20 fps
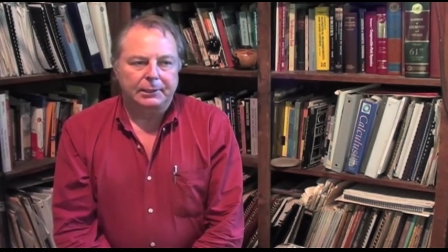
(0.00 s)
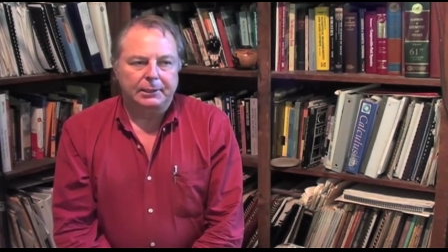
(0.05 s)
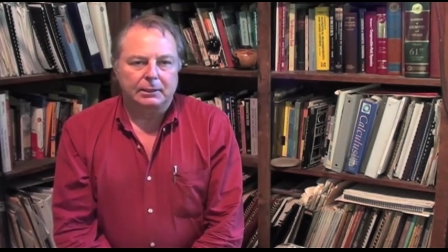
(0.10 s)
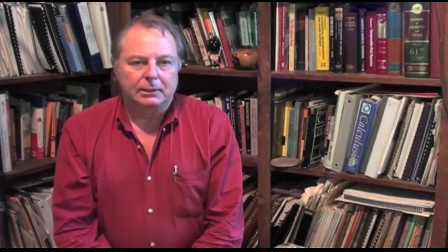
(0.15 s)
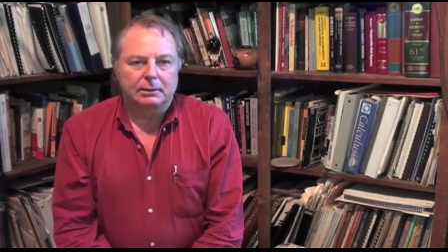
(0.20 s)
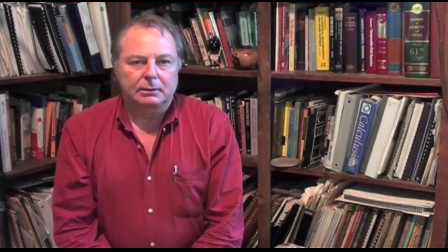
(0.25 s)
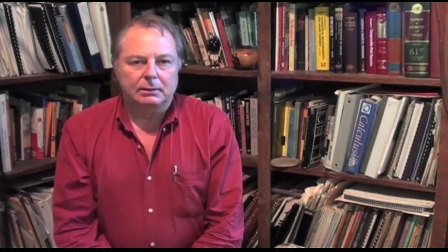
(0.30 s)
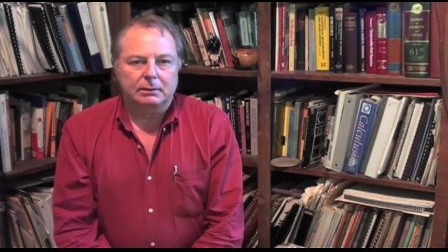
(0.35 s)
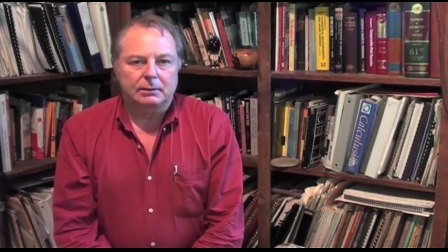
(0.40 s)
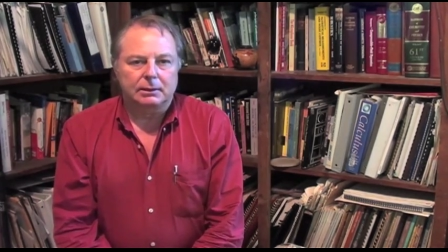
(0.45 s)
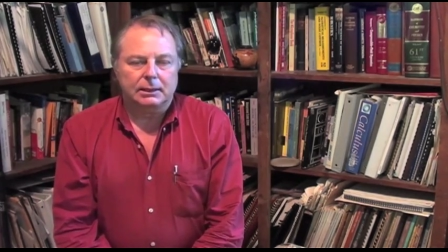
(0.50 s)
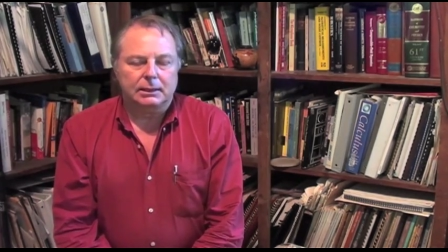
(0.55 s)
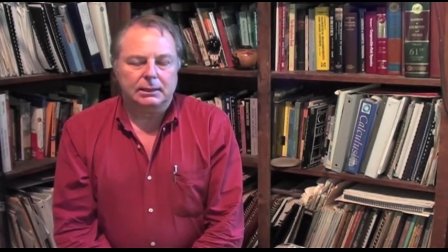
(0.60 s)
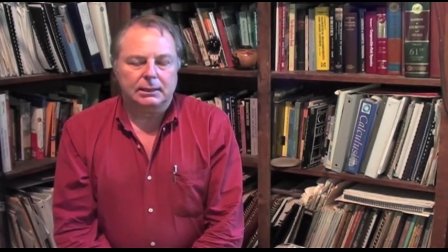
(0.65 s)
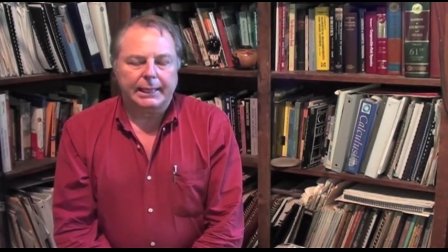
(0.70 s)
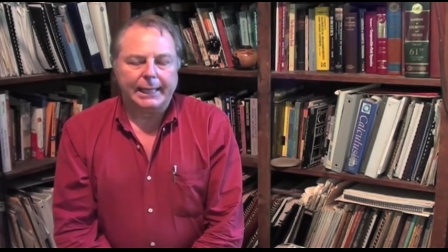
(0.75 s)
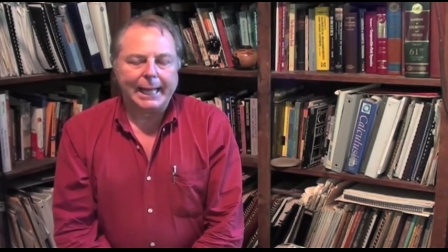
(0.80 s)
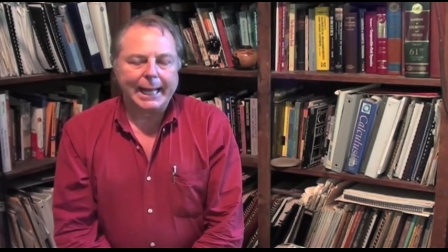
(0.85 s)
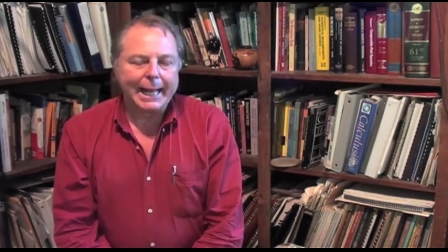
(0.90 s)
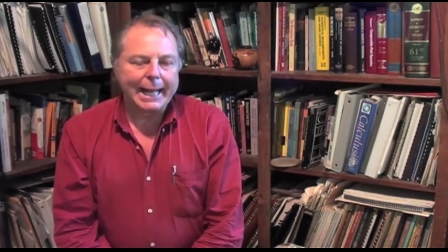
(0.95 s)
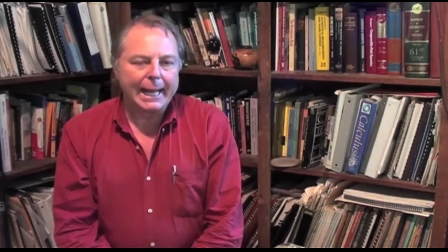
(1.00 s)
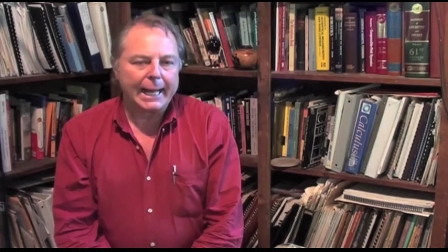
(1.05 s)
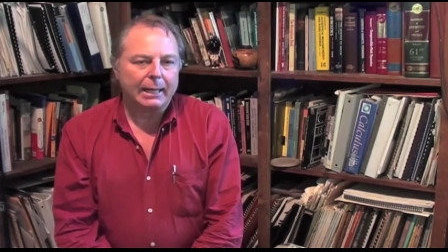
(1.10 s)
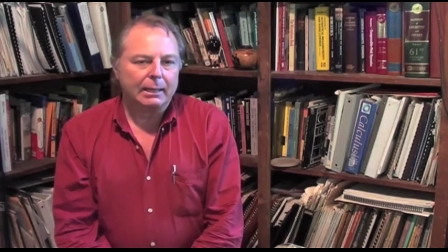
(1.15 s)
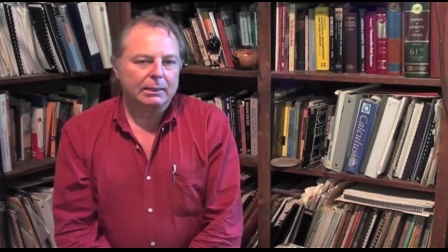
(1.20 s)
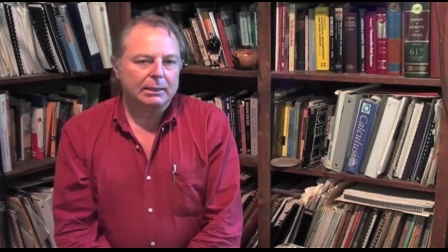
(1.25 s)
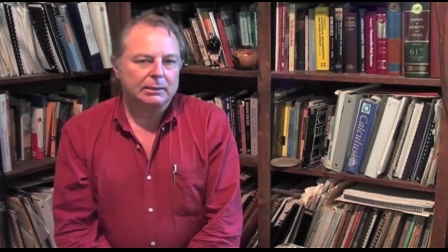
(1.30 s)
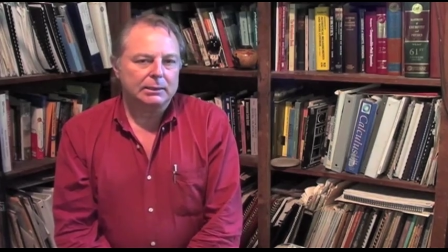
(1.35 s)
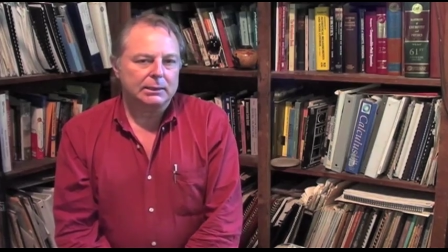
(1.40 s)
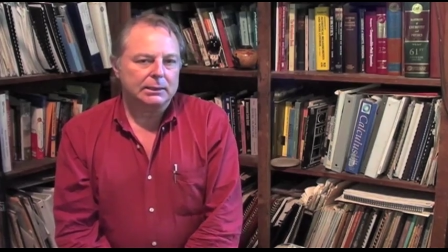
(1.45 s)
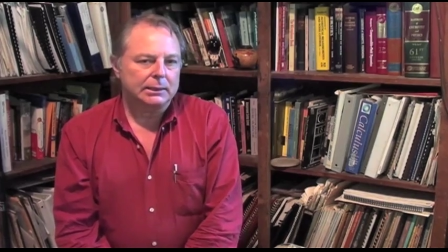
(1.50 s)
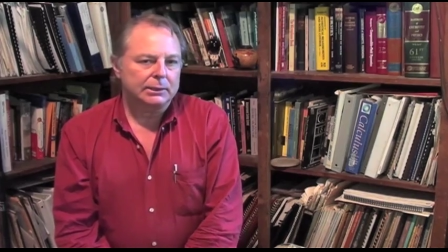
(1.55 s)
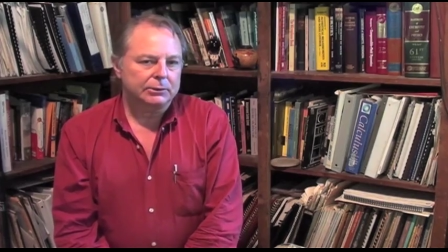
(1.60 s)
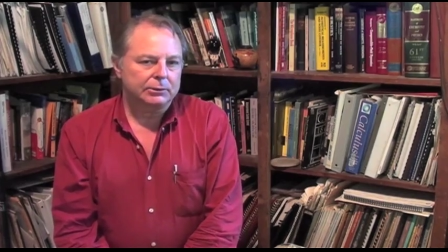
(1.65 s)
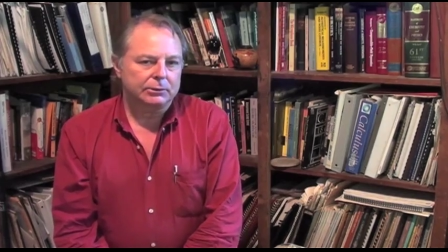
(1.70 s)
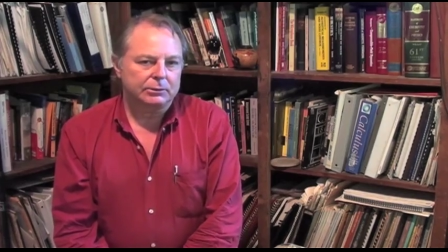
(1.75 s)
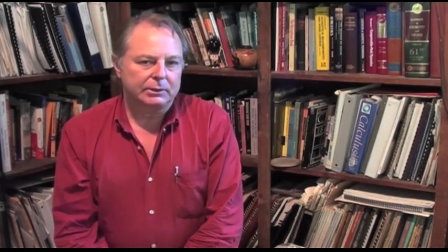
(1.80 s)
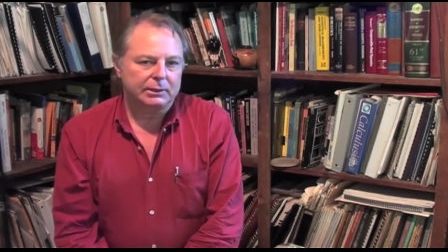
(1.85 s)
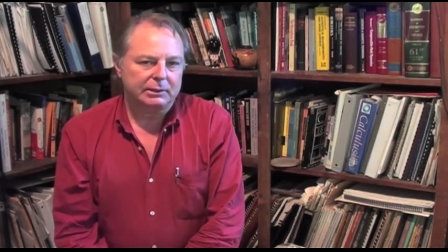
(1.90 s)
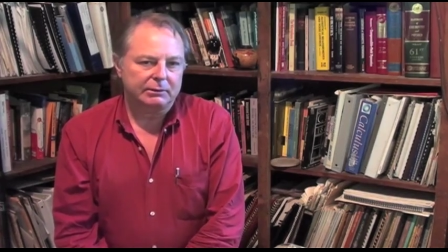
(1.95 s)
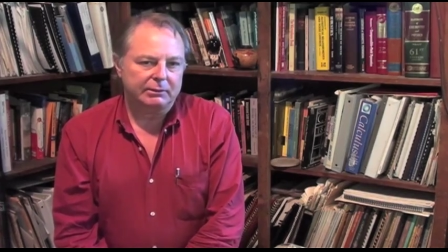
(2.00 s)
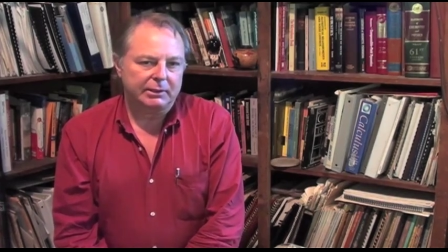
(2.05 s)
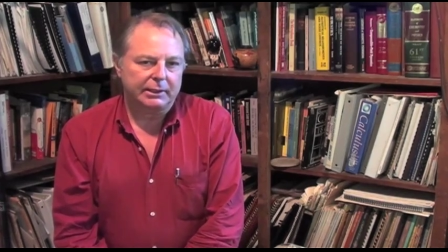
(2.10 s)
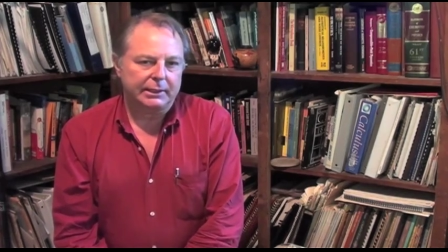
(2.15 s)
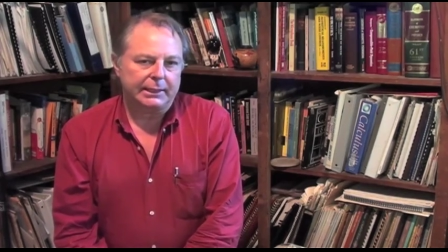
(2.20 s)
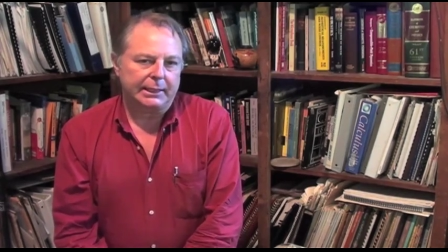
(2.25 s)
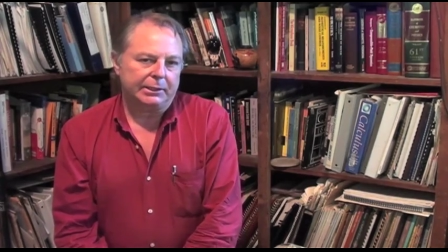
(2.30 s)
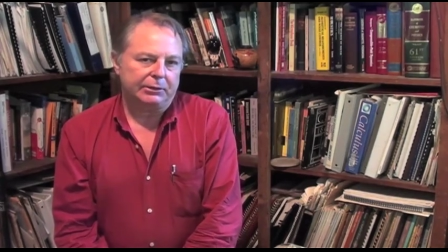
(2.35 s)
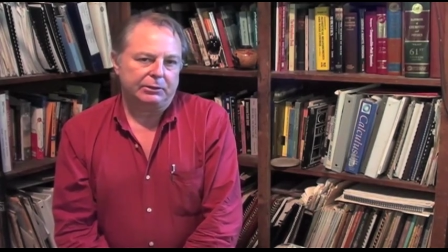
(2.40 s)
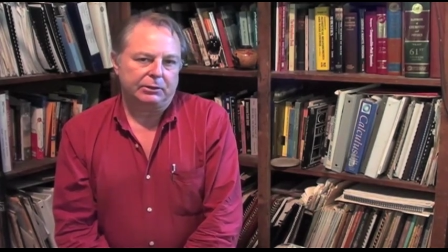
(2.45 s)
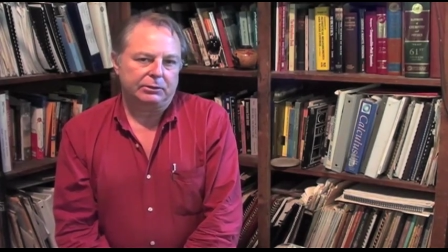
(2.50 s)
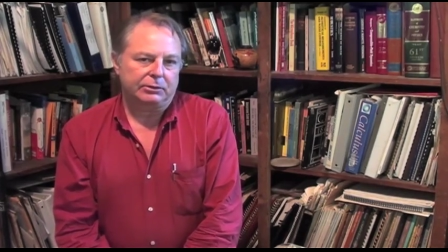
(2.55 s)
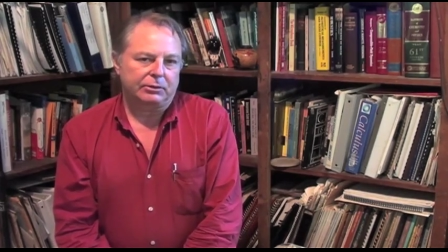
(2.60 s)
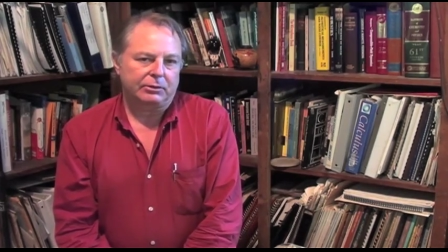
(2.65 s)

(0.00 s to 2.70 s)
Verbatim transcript: And the cat is an interesting variation